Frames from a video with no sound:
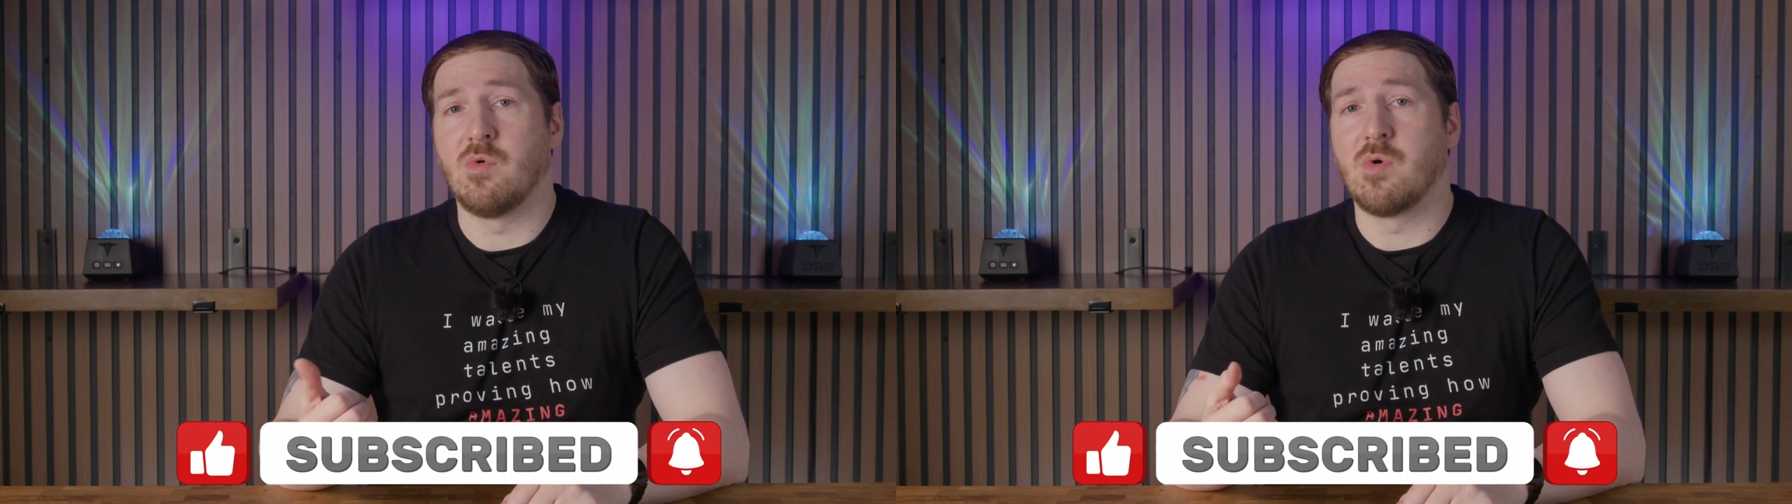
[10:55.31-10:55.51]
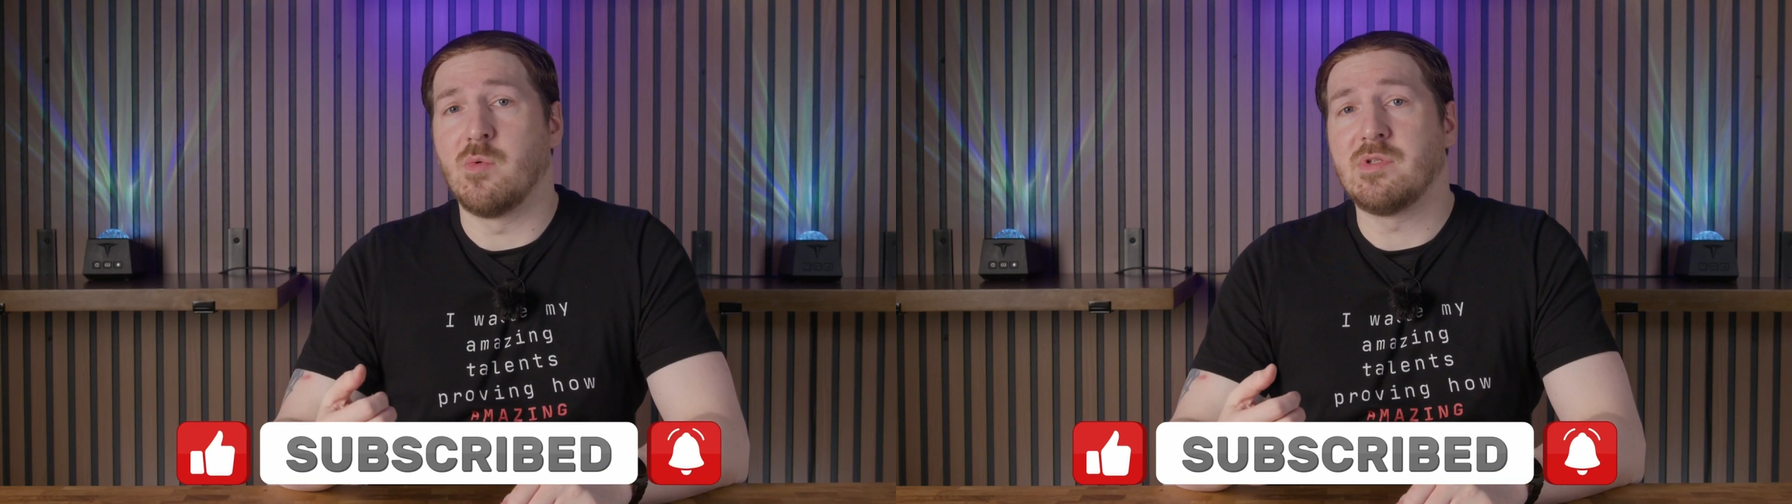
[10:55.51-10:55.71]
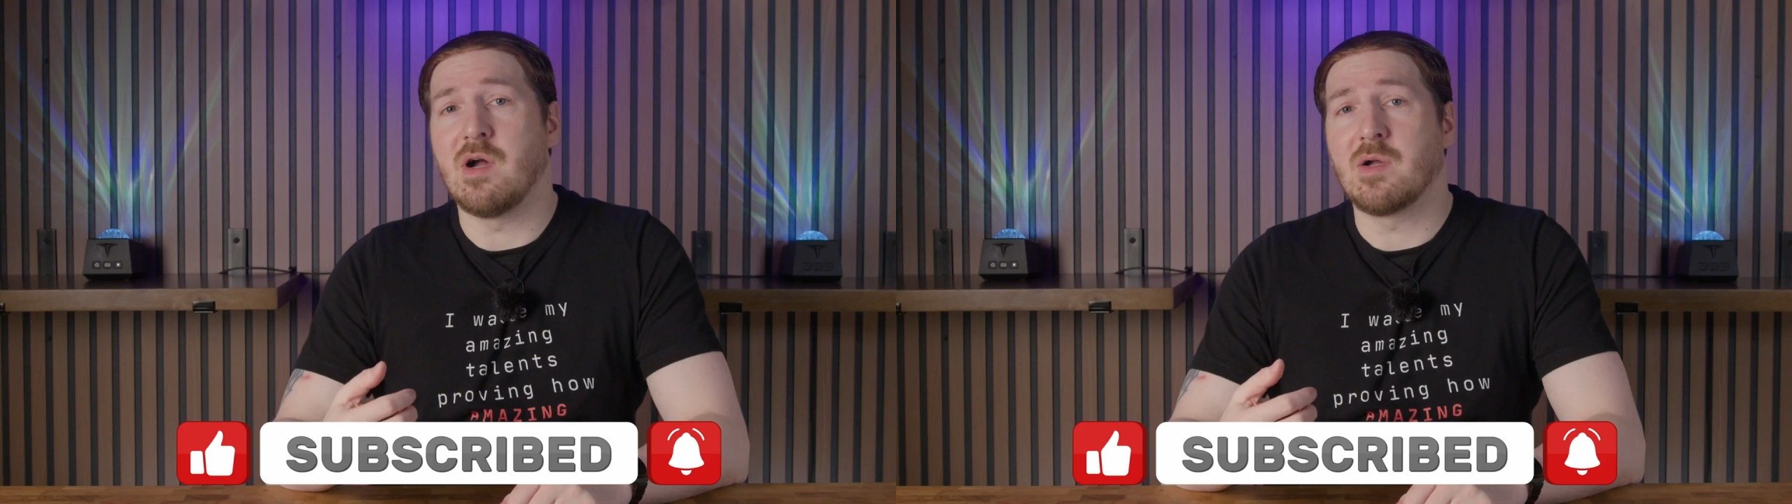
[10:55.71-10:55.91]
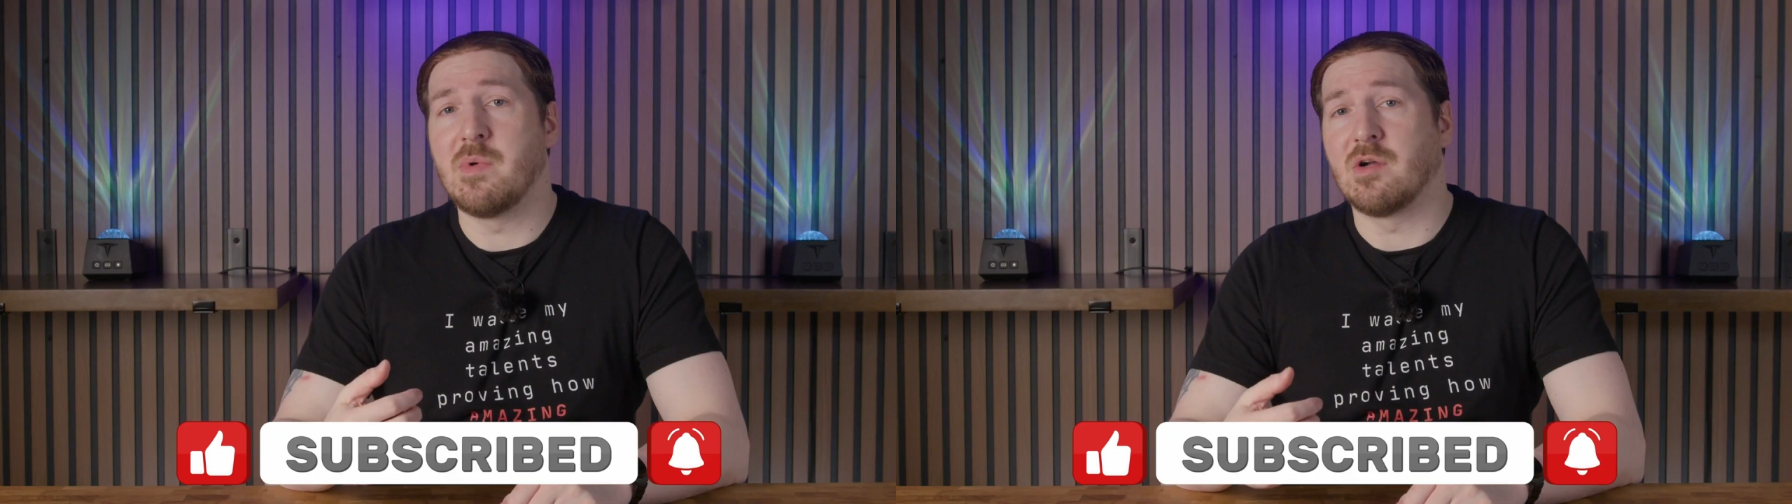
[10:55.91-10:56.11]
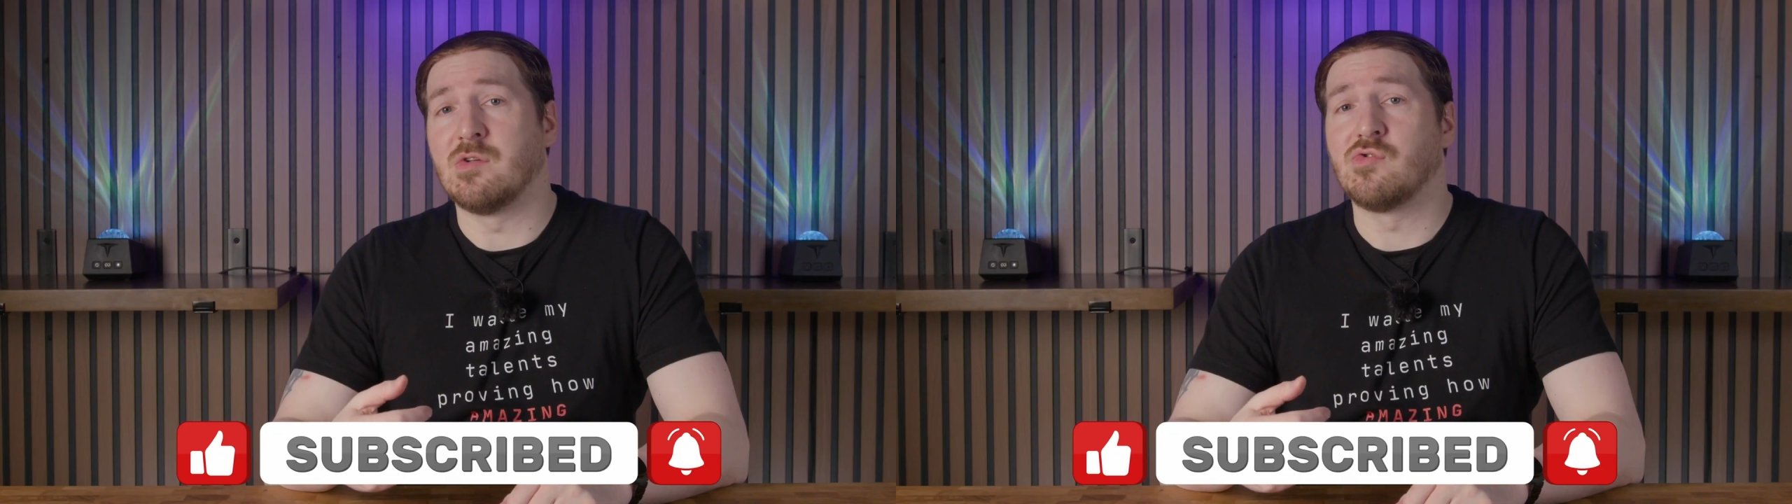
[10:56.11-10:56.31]
where we'll talk
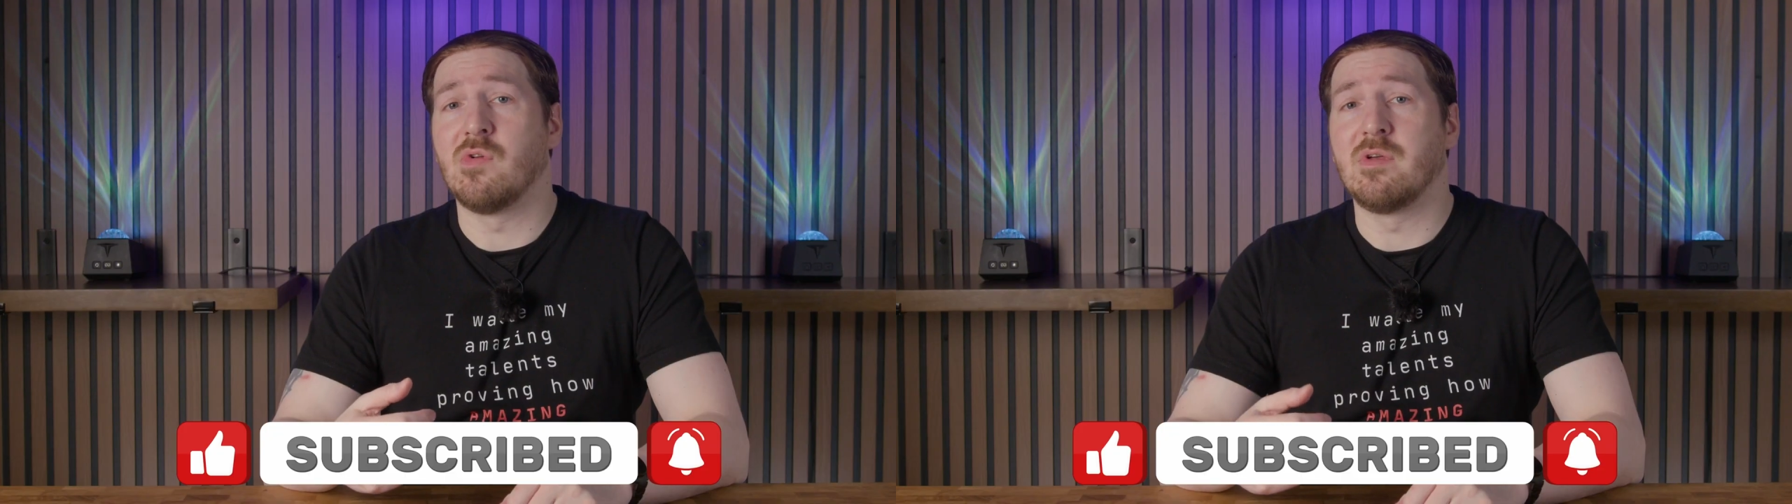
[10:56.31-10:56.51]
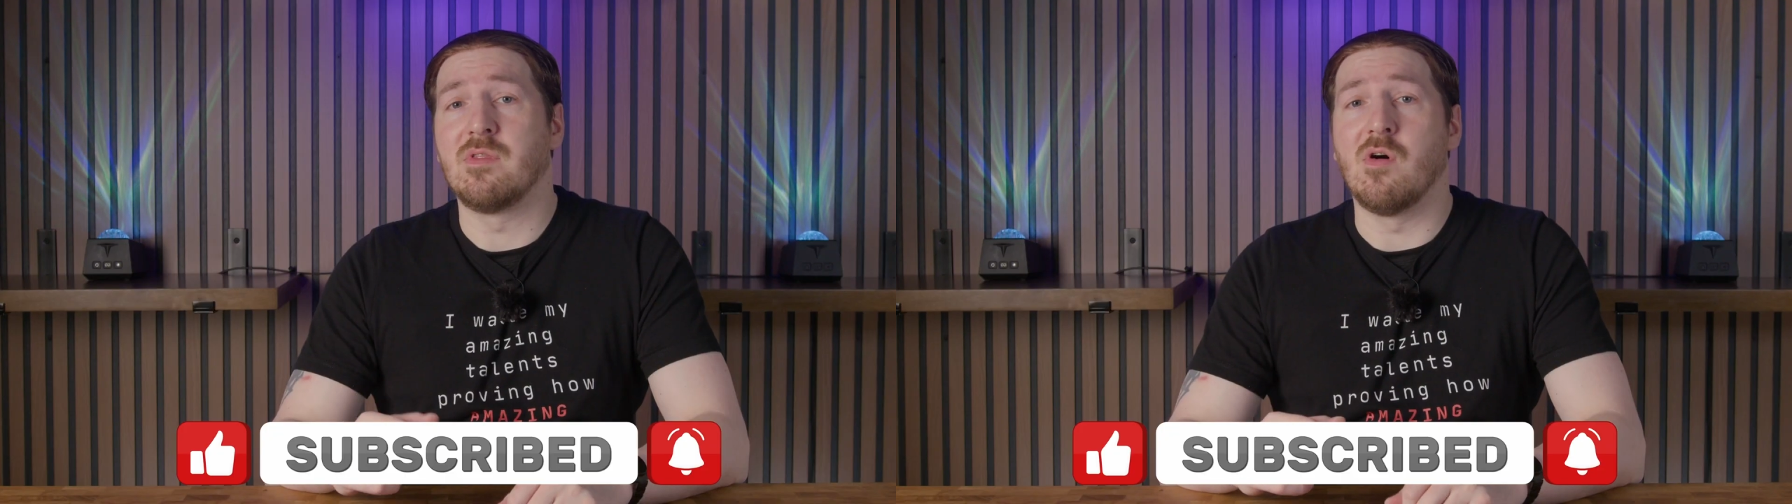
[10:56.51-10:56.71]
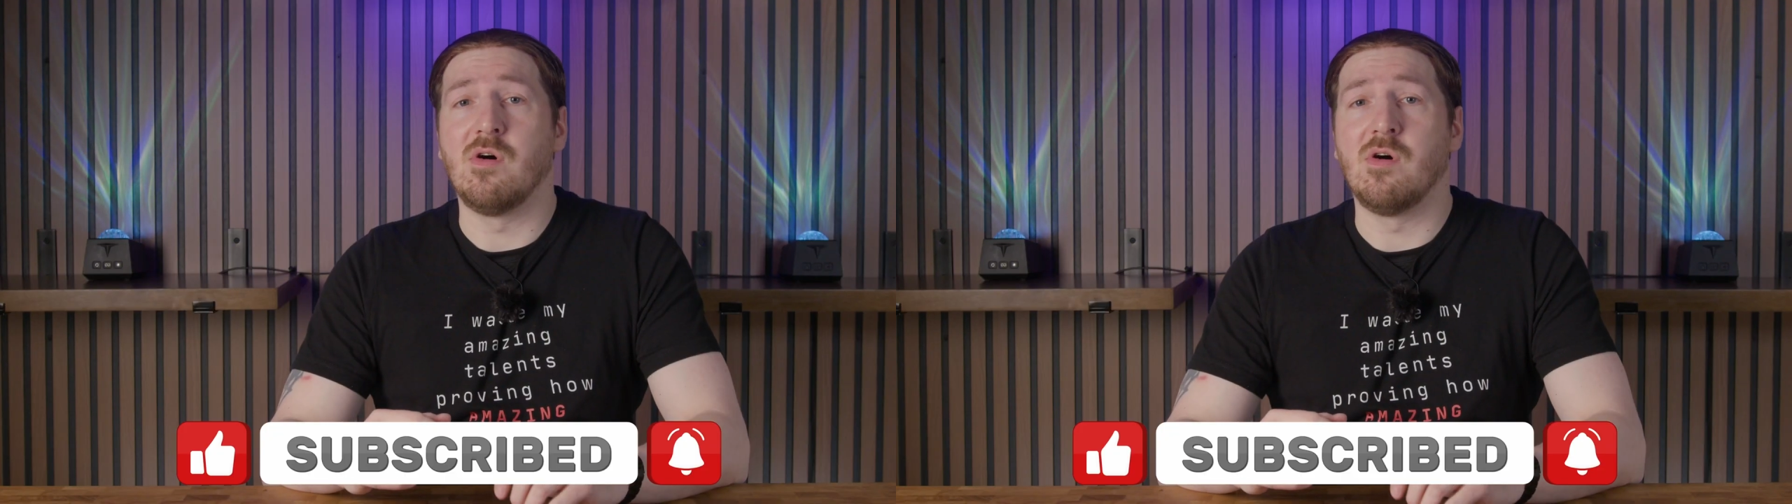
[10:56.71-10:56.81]
about controlling the